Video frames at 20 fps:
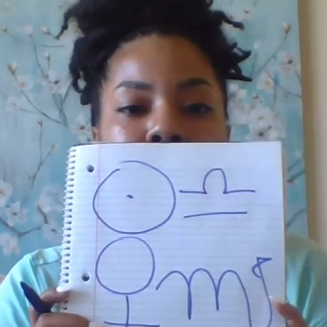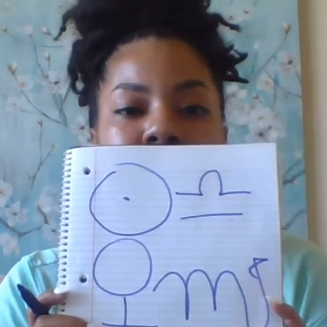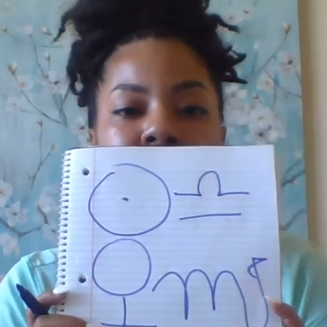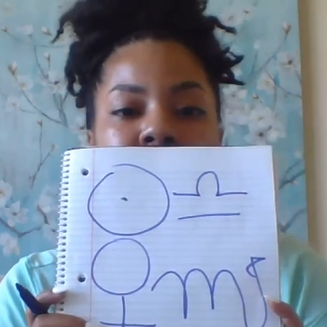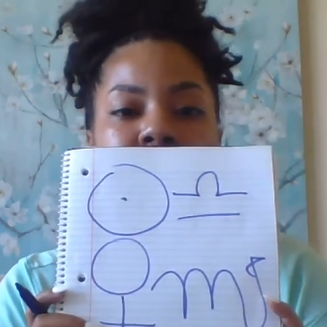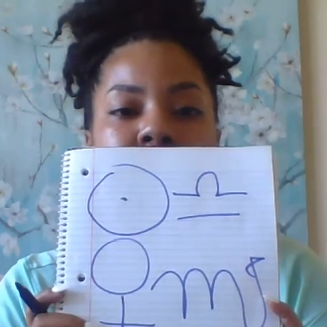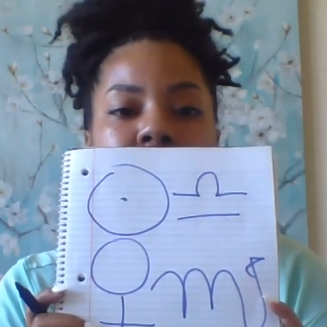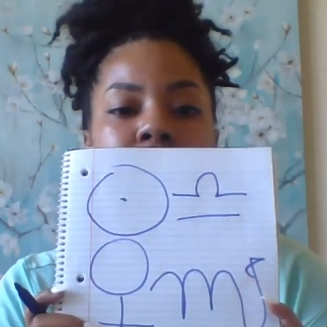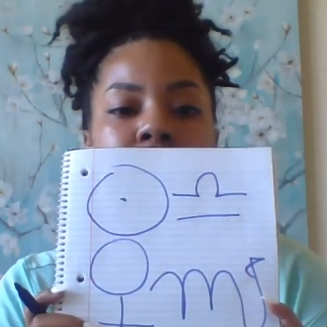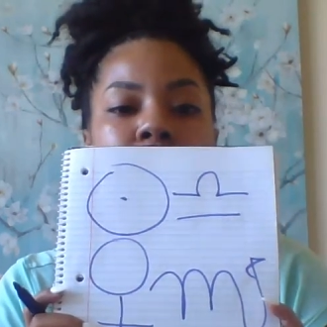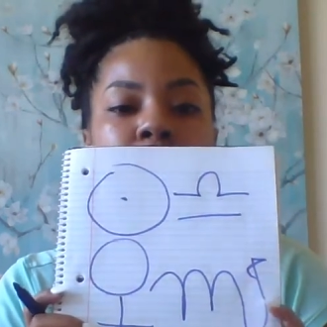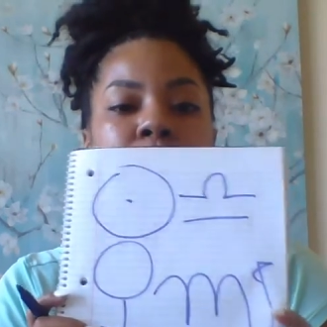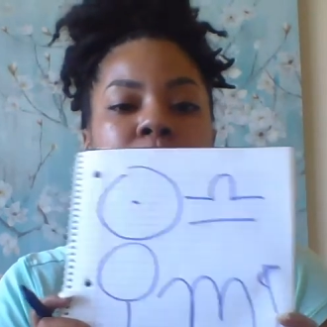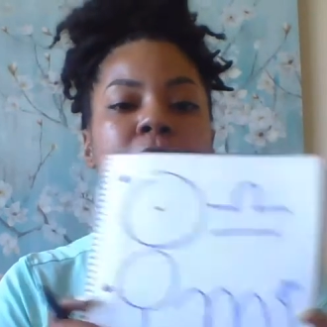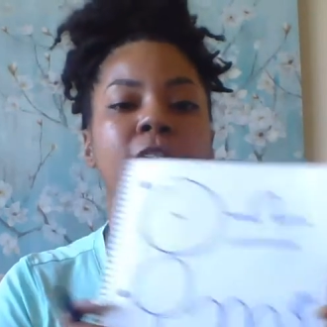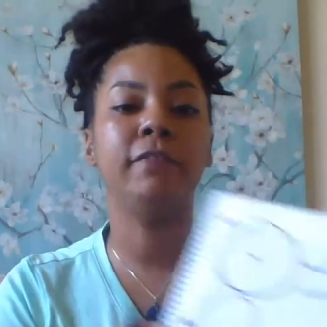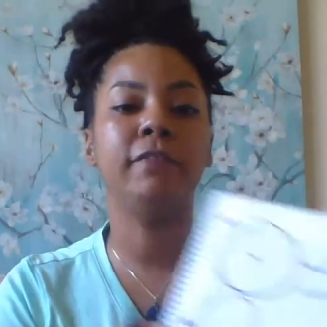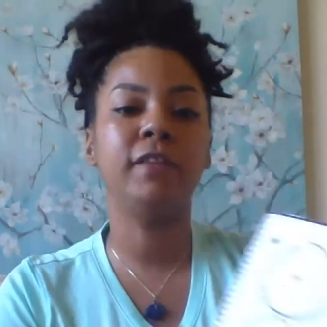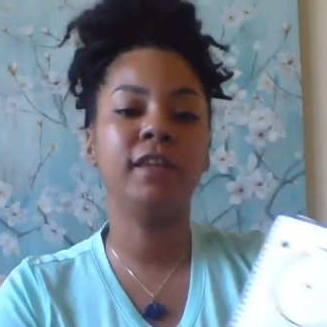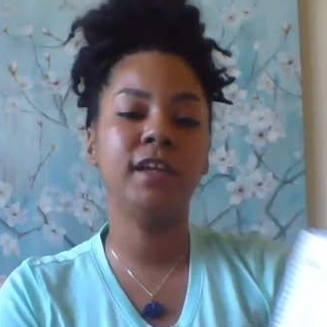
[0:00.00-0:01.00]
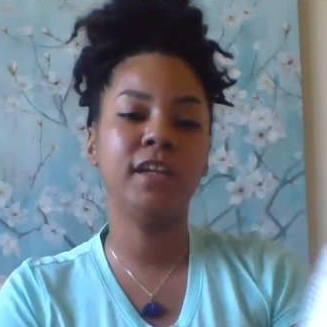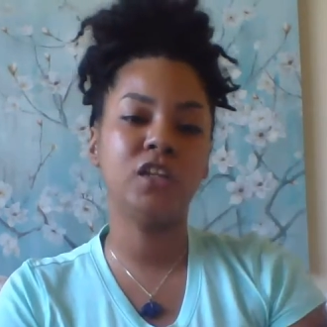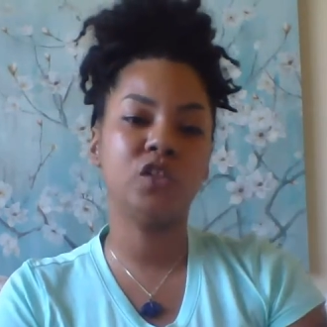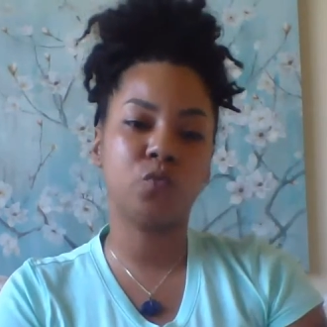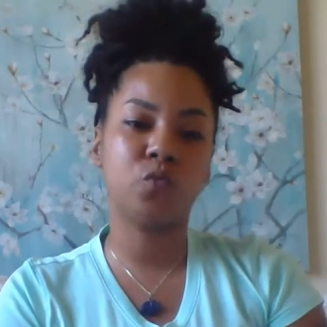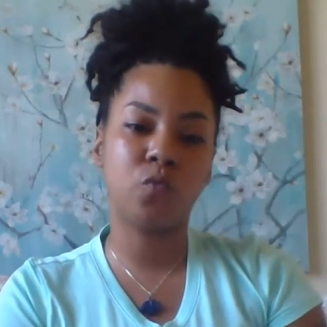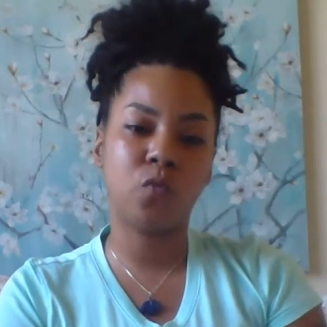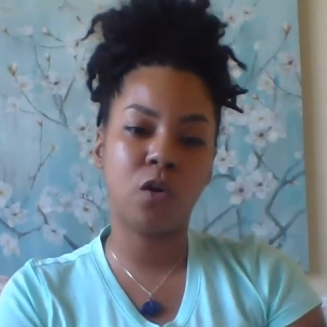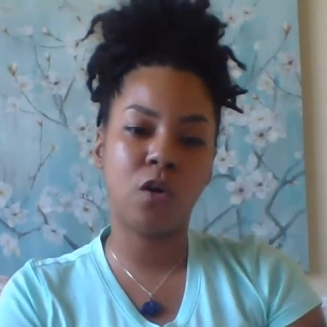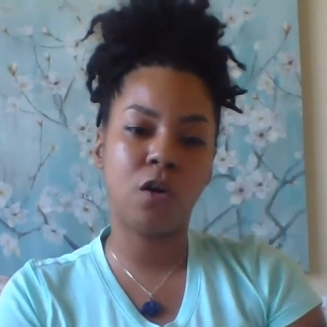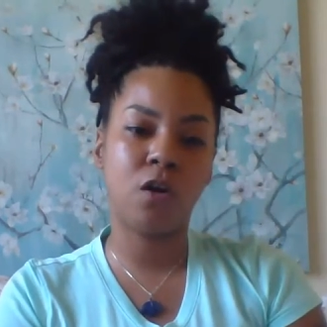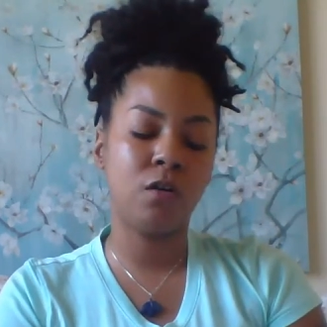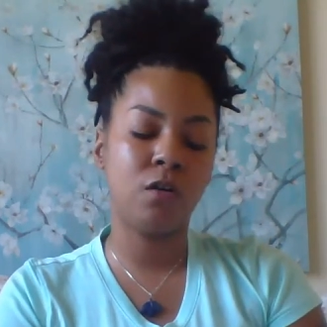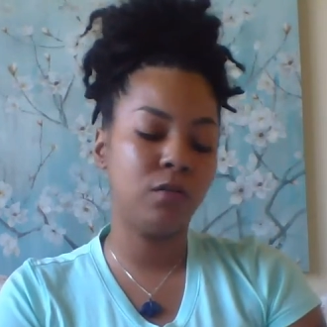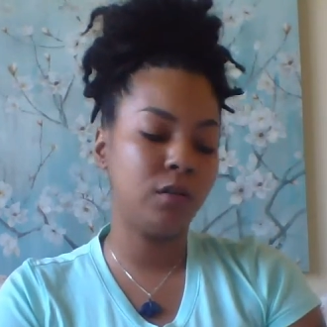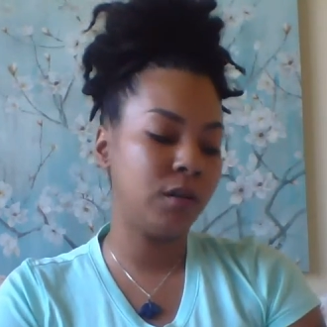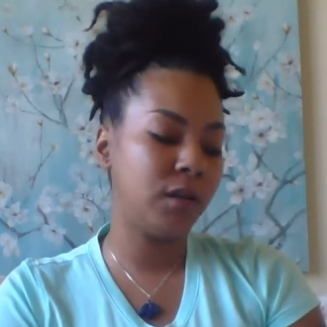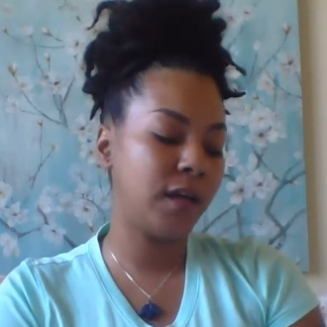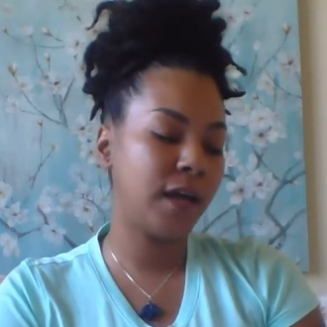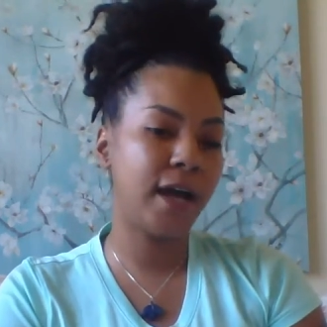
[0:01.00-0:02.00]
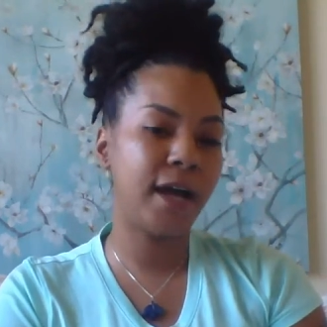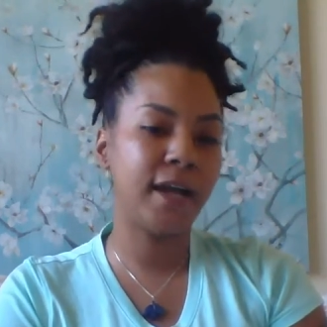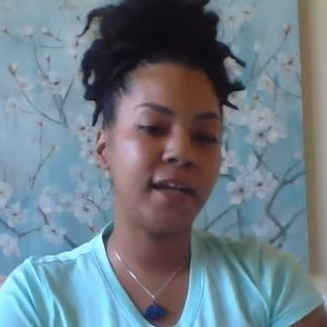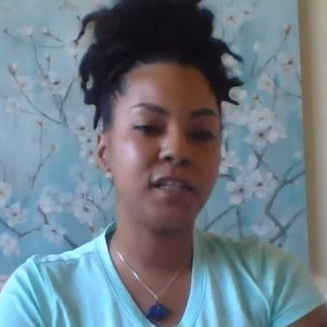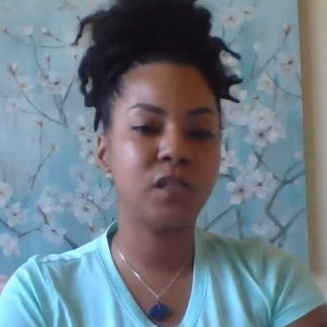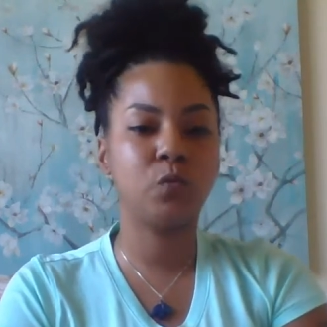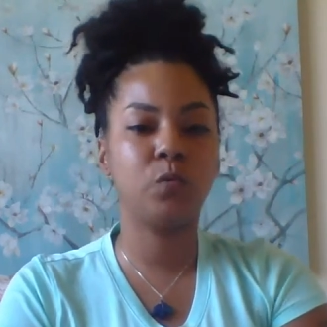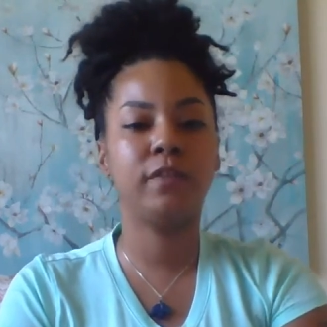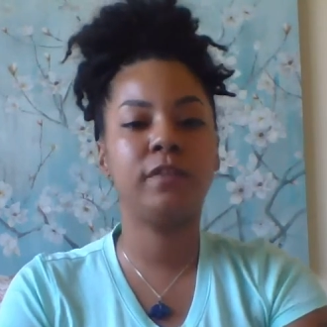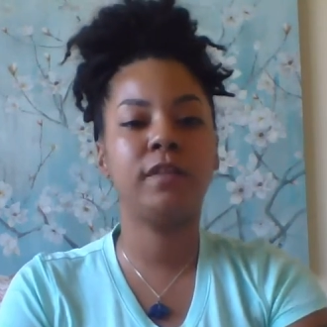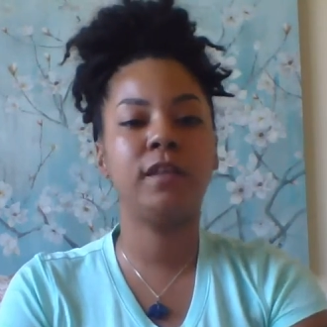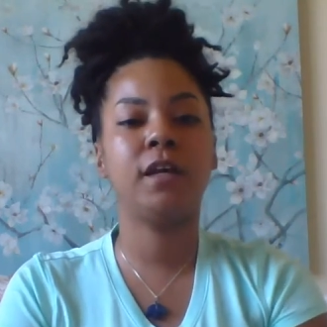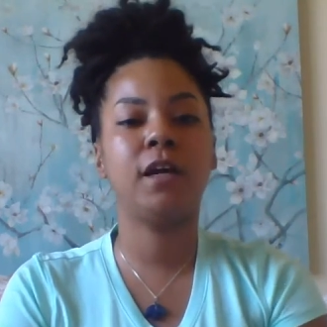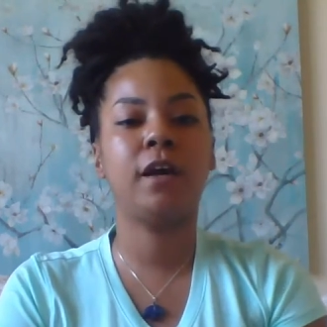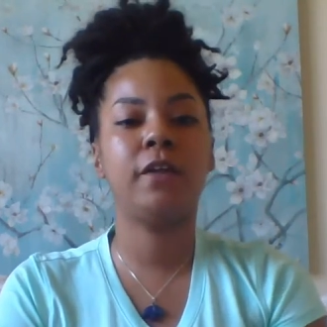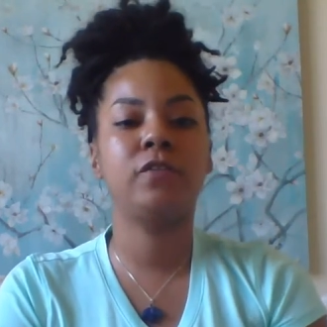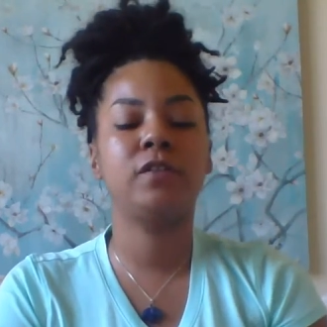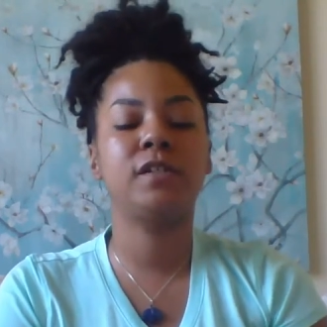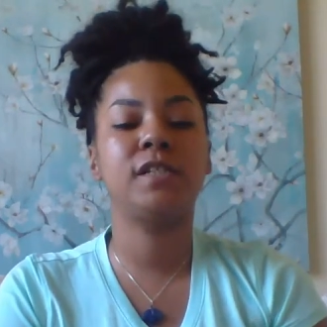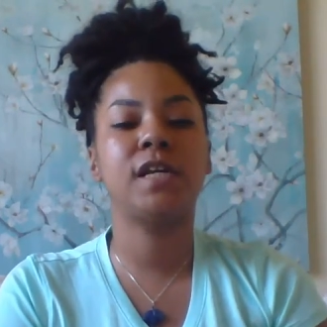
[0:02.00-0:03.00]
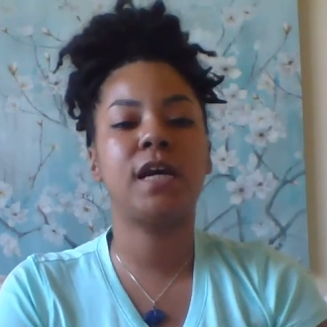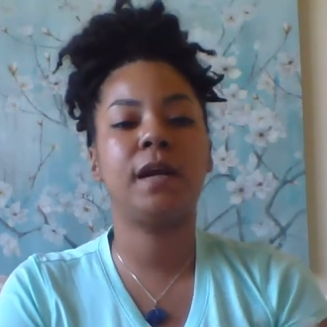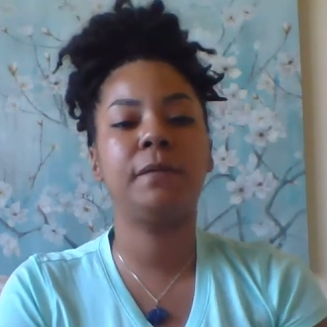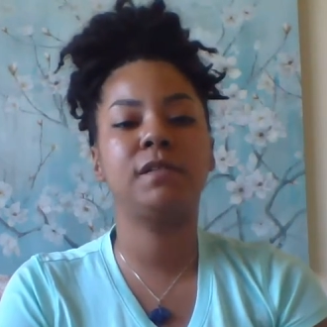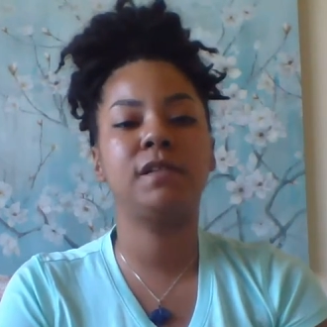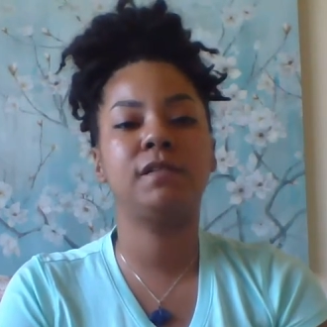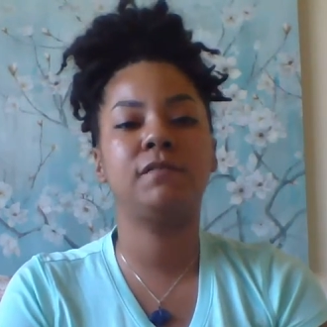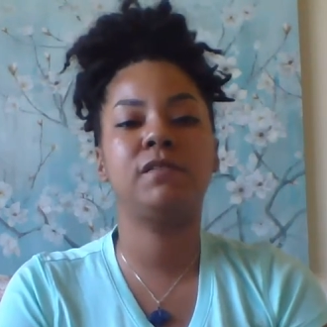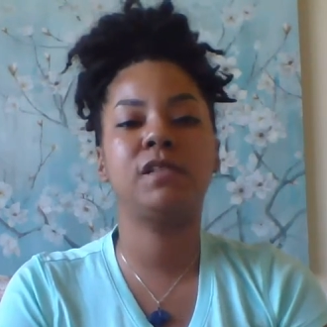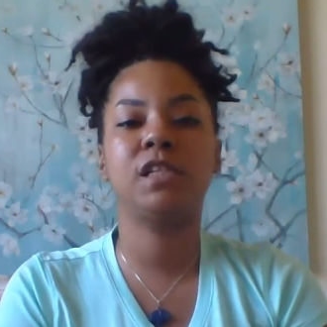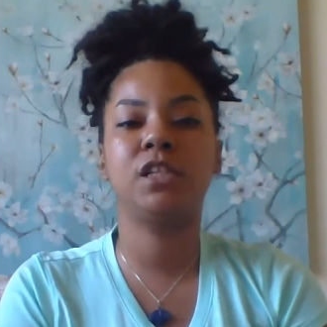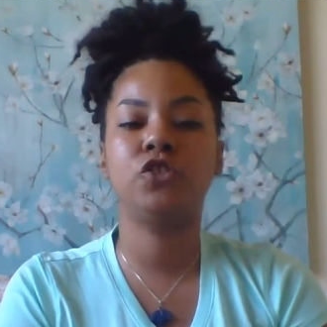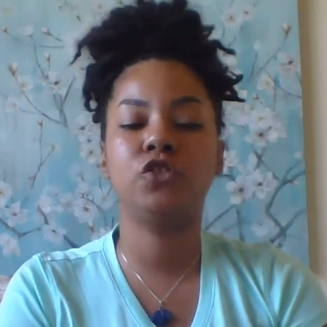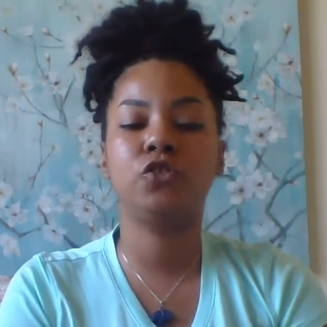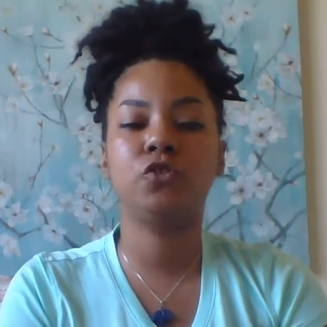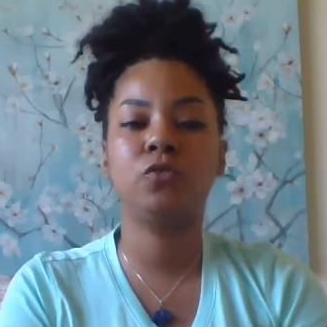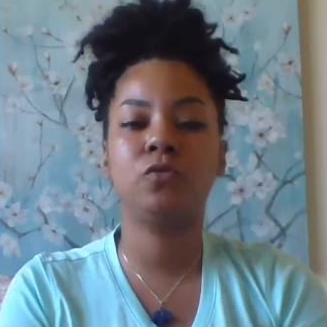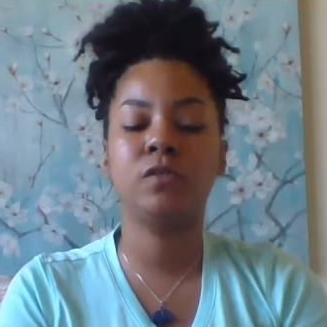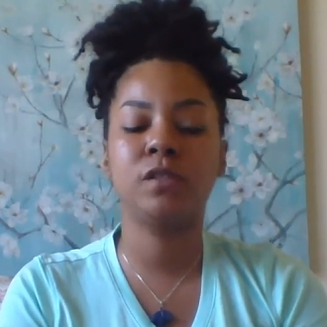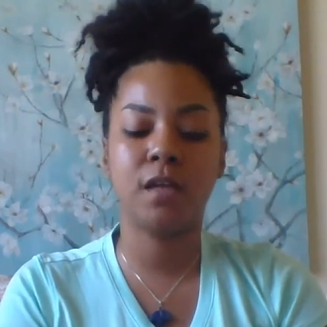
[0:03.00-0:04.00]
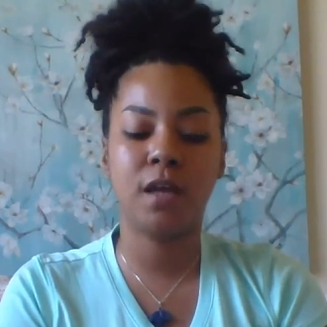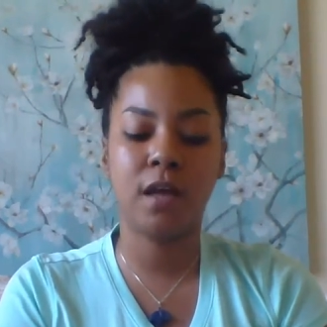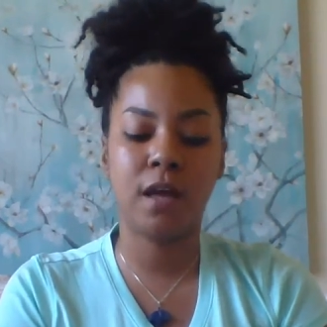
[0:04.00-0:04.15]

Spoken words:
So nothing is wrong, guys, with the other types of sigils.